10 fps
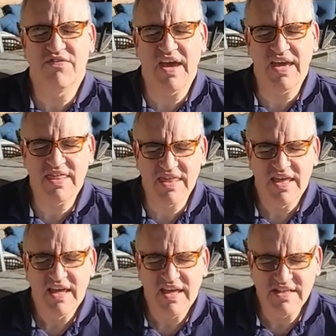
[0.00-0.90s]
faith
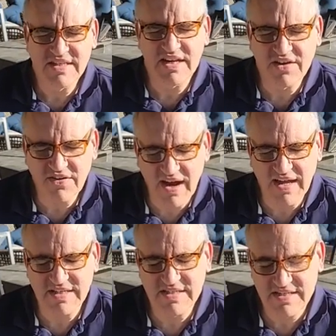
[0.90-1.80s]
is in
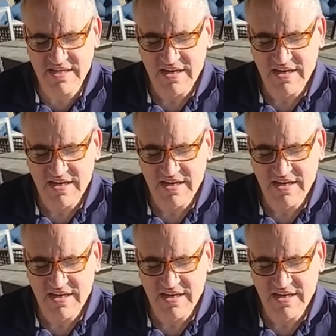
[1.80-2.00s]
Christ.